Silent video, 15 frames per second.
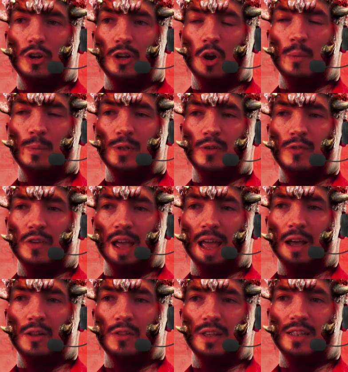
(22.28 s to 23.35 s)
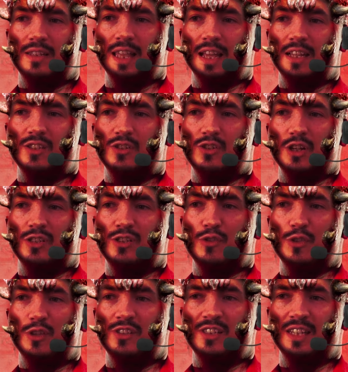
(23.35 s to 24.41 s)
not an option for hell. There's
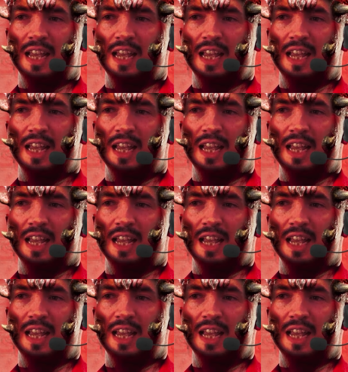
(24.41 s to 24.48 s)
just the